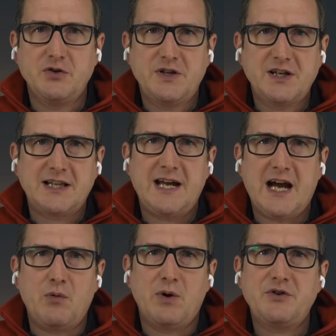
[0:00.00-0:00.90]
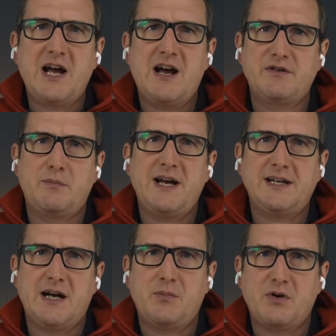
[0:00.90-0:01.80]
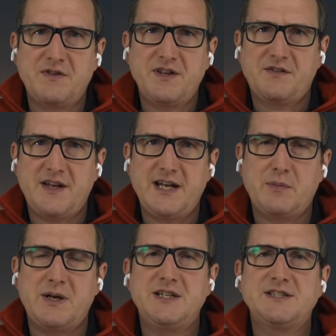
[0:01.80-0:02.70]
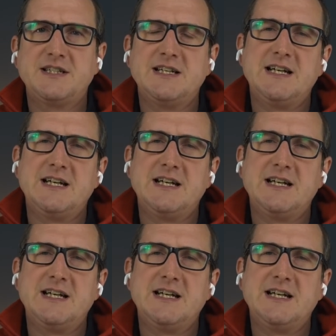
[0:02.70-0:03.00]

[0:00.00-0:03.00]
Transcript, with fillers: You declare, I want to have a backup of this database.